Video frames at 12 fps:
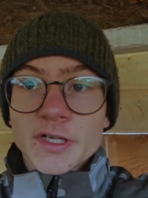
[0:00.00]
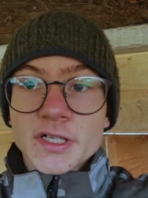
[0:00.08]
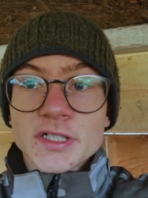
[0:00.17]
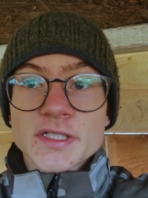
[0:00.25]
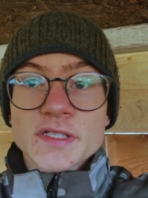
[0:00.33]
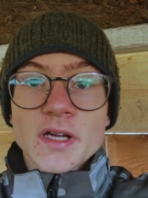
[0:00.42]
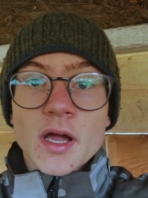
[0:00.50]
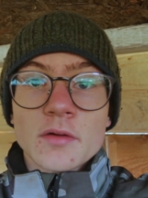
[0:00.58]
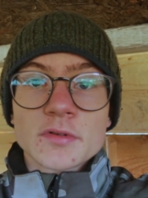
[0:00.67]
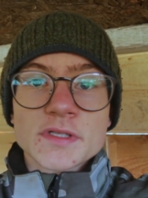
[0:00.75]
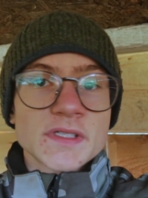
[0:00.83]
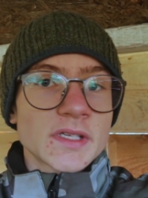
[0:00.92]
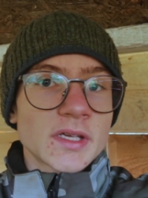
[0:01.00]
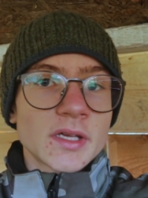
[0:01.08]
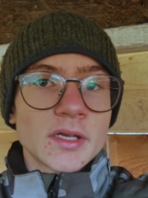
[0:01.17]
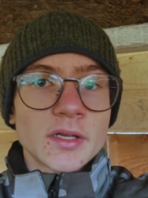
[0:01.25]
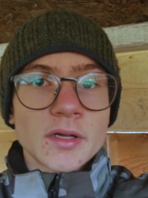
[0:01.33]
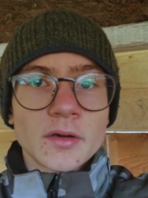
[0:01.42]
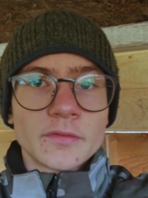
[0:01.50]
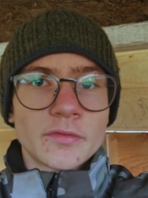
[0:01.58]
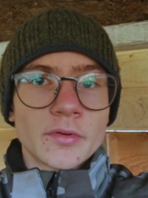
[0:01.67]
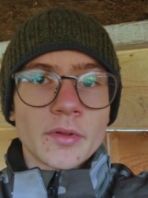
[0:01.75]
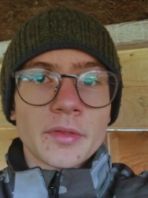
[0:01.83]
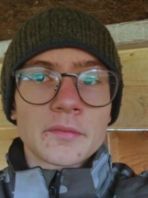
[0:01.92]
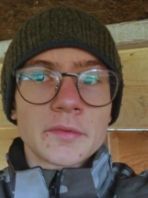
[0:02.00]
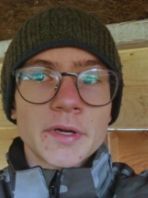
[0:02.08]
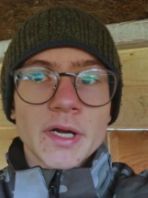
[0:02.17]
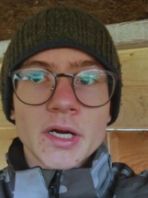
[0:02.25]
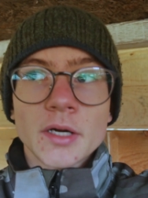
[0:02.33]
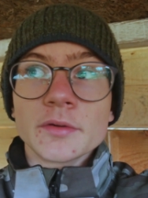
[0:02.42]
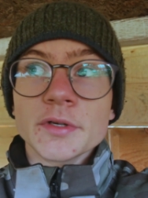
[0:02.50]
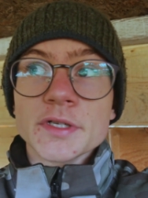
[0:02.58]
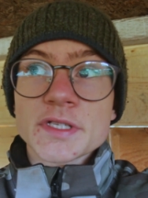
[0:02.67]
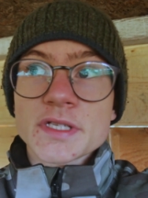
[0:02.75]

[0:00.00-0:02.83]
guys, I was sitting here now for 3 hours,